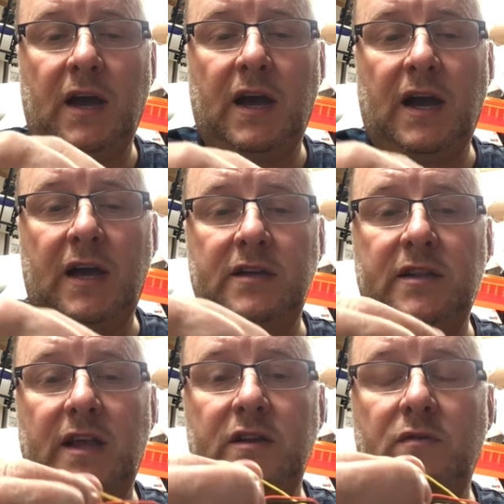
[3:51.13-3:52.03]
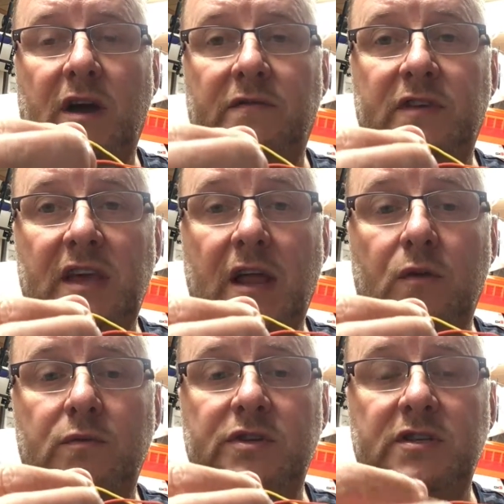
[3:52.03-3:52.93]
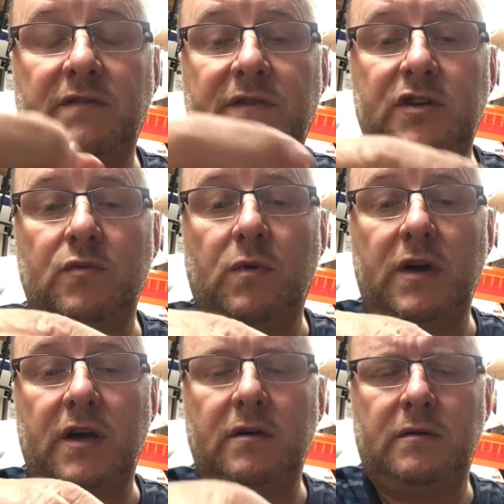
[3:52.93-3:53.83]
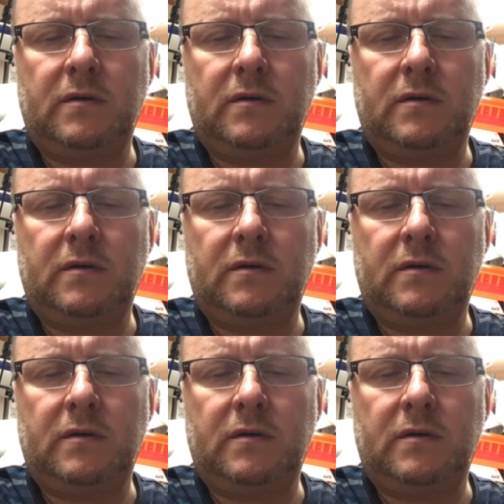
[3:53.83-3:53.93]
and then you have the yellow, which is the video wire.